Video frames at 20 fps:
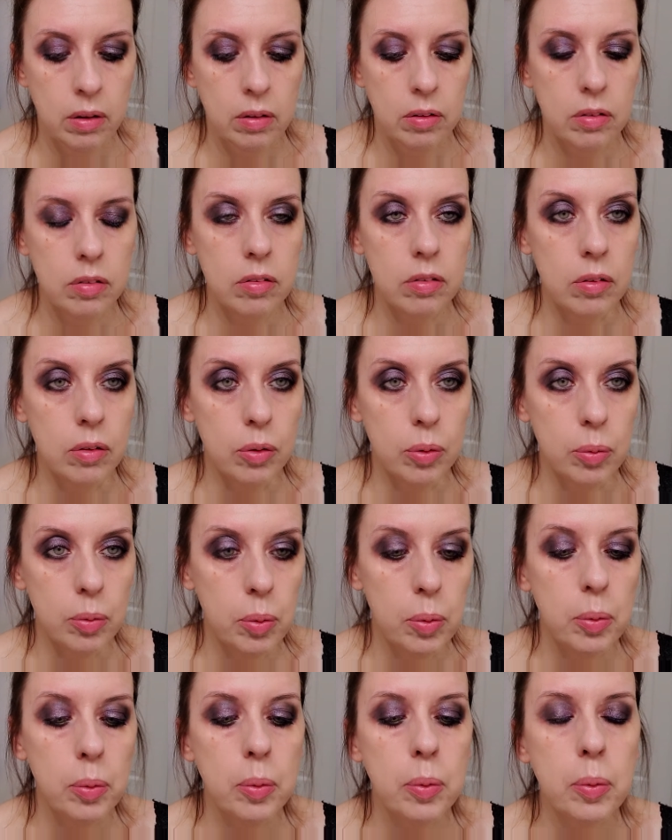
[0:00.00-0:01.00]
So
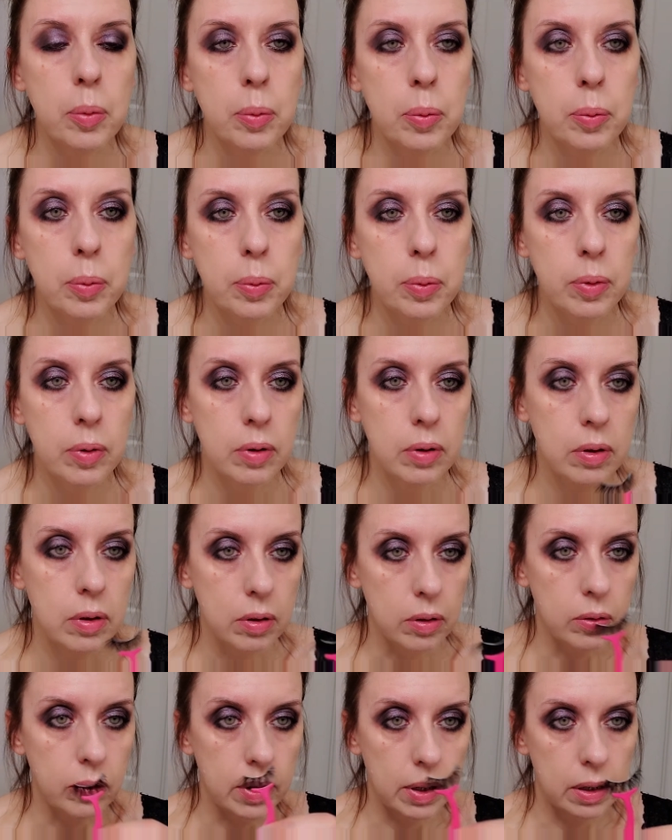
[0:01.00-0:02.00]

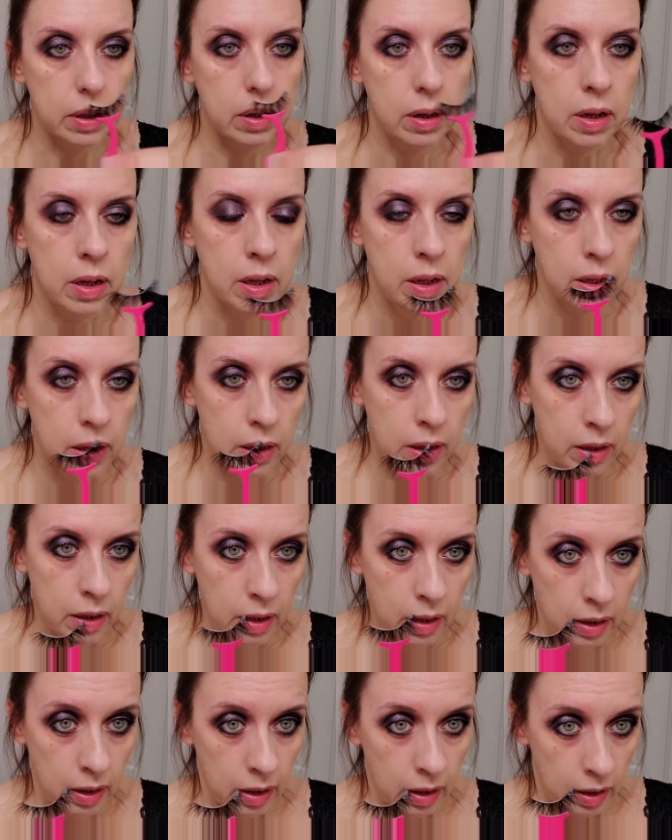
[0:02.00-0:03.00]
you can,
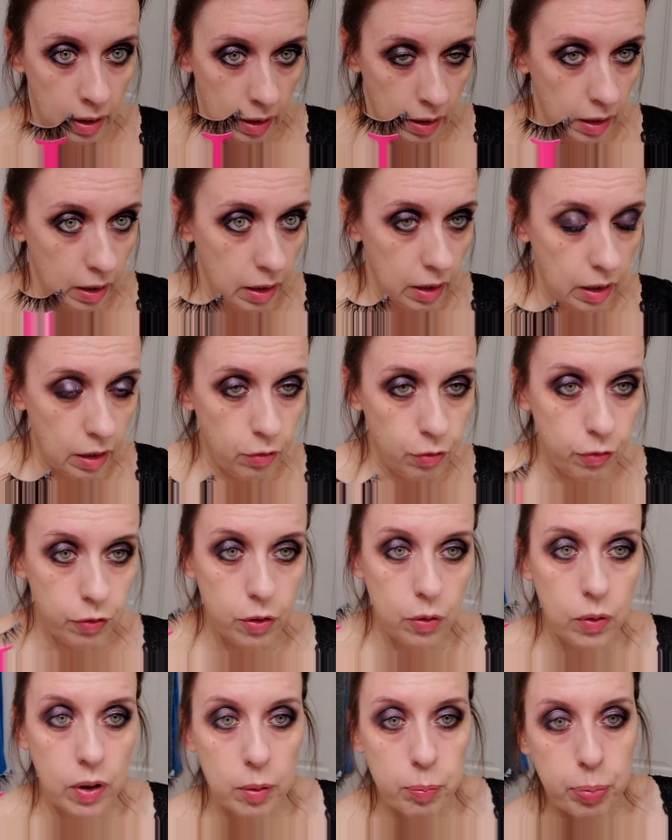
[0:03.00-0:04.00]
if
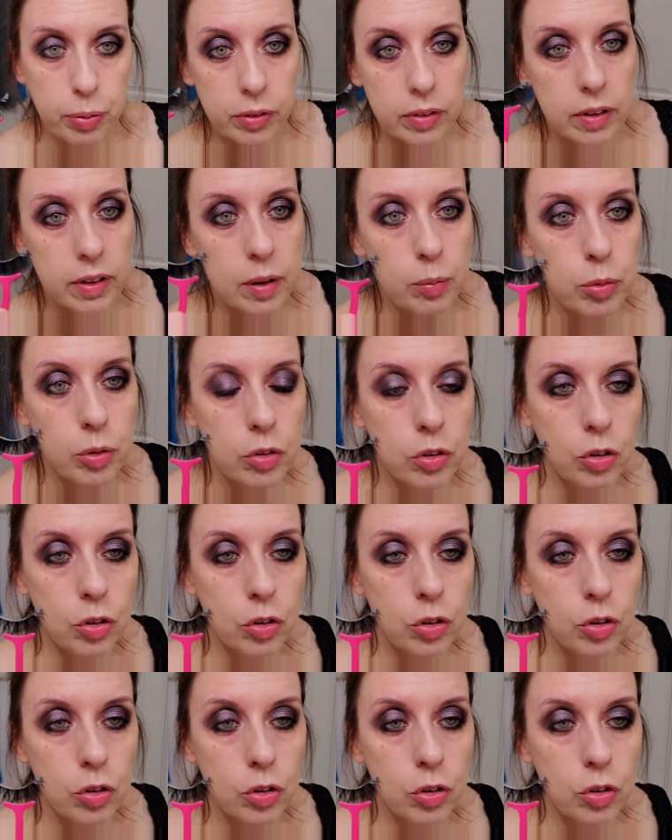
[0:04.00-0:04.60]
you are putting them on